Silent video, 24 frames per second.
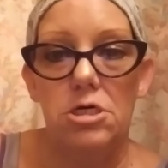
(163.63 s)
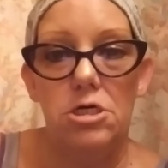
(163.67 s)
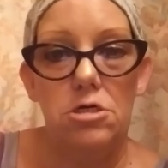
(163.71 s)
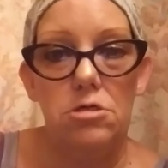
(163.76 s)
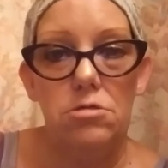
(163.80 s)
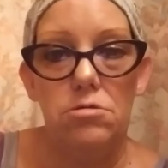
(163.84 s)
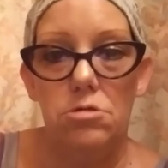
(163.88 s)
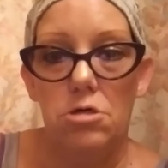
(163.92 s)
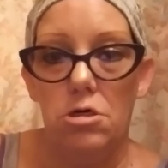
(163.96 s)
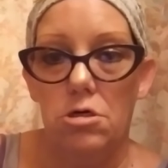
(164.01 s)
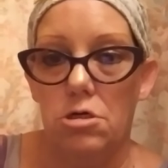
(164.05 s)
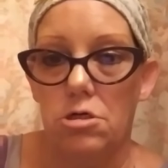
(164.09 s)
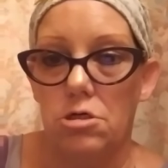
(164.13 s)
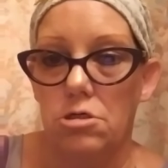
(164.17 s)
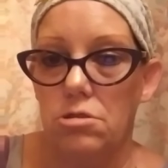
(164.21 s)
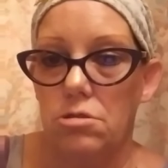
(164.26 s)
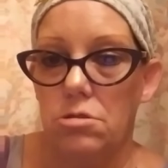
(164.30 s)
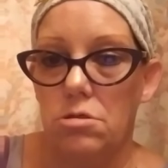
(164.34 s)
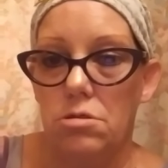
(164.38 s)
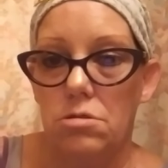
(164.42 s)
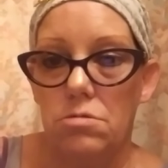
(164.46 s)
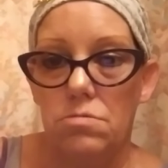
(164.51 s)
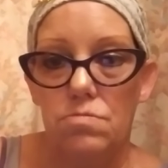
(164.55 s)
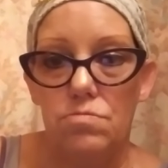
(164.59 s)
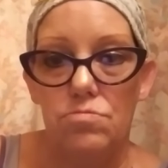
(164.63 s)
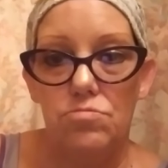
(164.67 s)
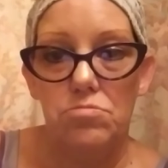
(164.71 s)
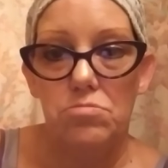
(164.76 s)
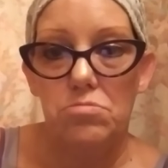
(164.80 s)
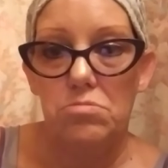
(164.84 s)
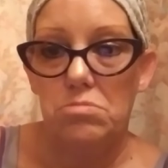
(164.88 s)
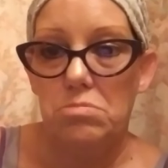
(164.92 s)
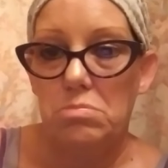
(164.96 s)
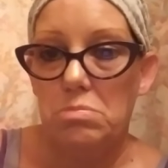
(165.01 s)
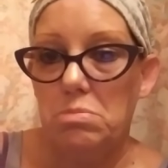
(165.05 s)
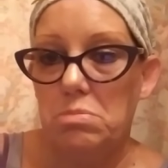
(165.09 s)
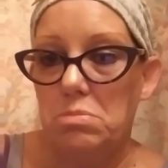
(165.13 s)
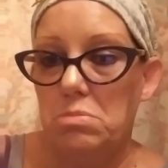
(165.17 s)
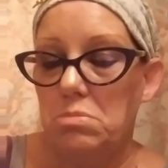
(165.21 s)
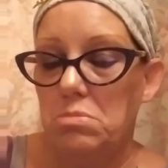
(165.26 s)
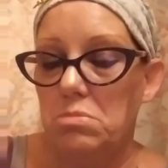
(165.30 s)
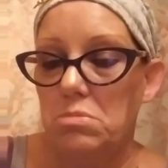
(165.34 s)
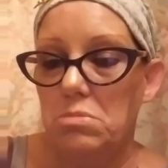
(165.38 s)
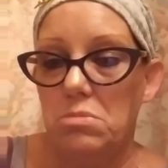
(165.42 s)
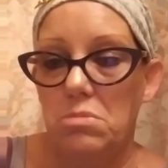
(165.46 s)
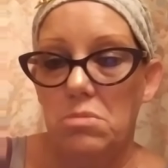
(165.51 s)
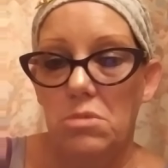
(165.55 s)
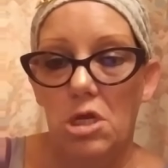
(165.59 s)
and talked.
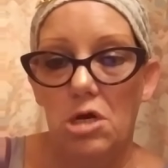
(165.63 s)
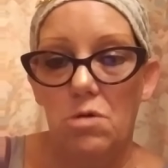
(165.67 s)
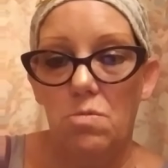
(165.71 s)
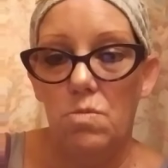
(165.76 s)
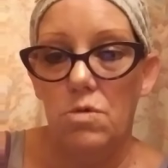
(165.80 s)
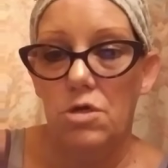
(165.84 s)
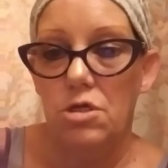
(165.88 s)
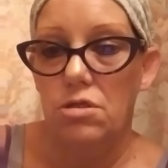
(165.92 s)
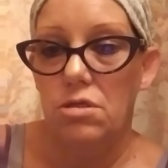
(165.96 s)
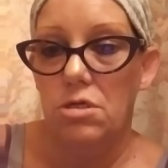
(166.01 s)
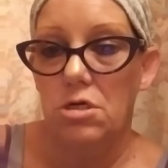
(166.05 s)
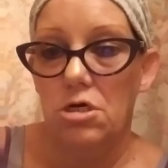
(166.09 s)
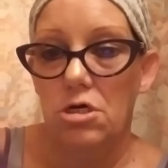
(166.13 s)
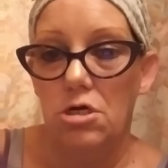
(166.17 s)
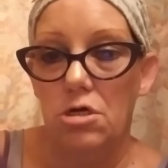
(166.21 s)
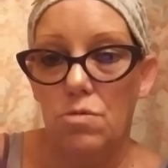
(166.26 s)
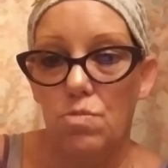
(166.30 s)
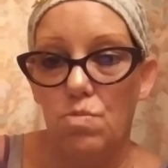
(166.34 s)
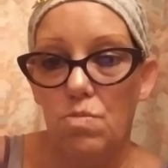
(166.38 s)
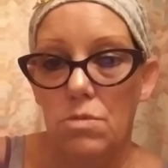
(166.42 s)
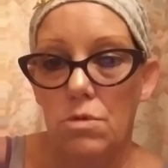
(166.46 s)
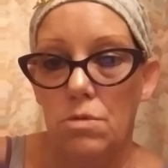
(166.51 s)
Not one time.